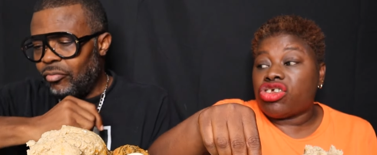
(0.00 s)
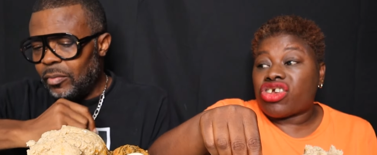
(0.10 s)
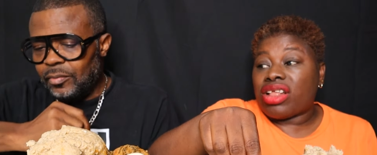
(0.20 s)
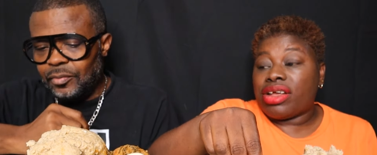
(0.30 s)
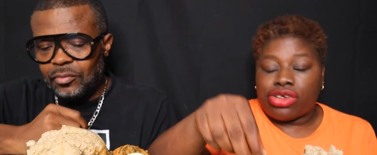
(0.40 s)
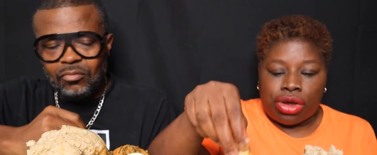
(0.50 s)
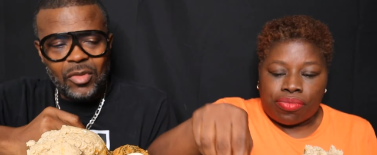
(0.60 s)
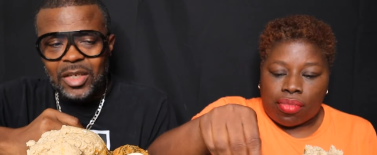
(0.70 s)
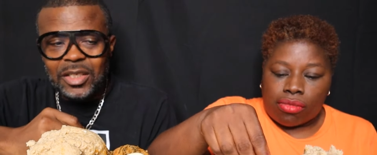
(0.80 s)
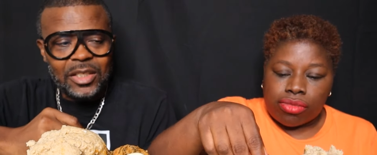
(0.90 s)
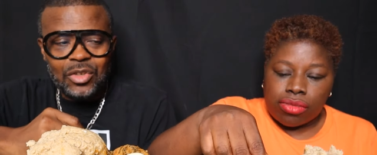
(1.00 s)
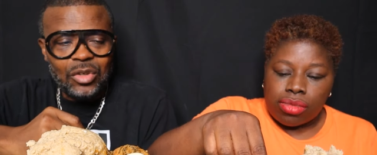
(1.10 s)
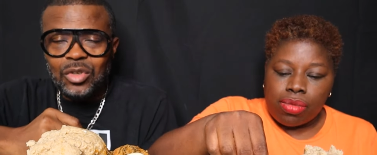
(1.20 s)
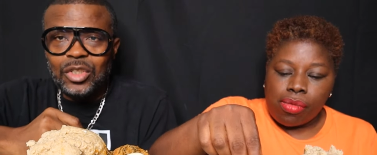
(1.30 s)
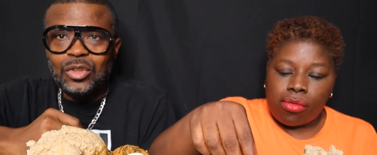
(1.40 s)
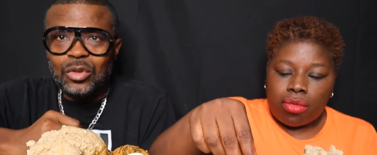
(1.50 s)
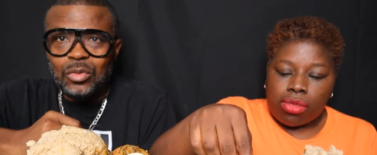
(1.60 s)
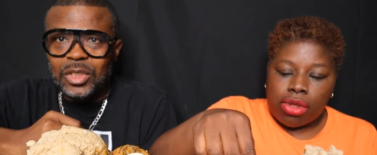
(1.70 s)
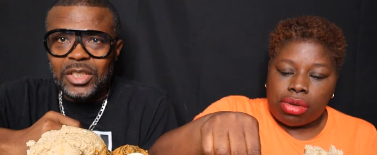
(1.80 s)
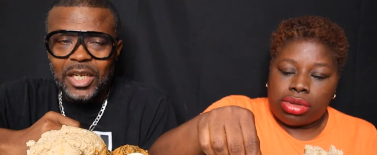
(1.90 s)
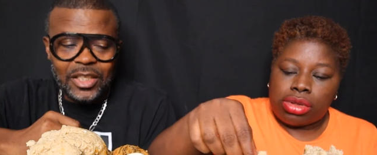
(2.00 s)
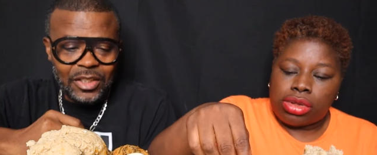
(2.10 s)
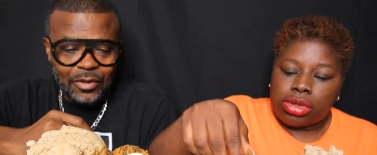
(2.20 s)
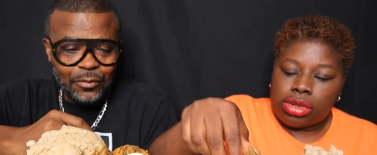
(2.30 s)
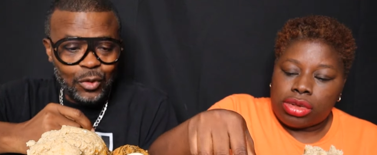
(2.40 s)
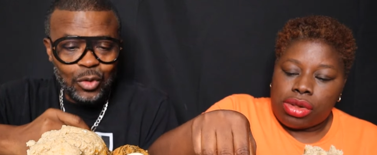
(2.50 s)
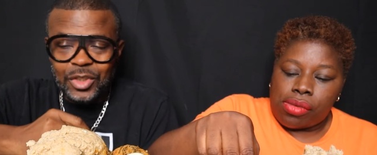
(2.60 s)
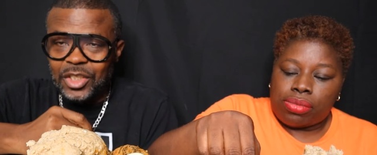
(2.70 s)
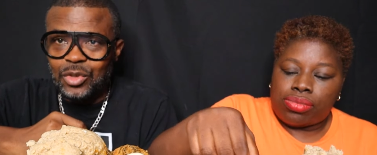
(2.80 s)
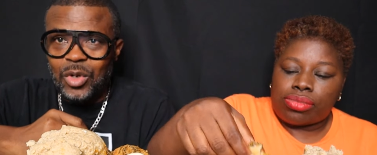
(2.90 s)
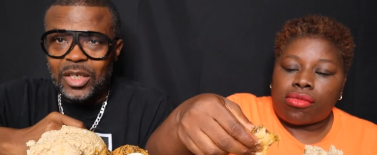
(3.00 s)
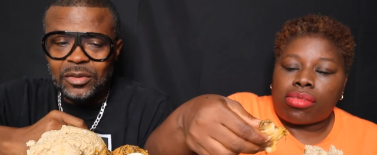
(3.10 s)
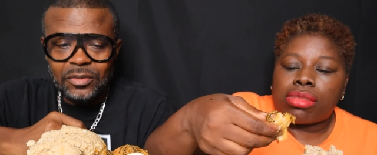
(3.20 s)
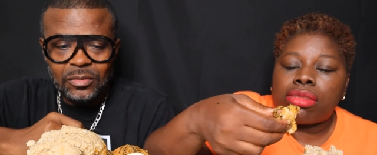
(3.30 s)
Speaker 1: this challenge. It's got nothing to do with the challenge. The food not taste well.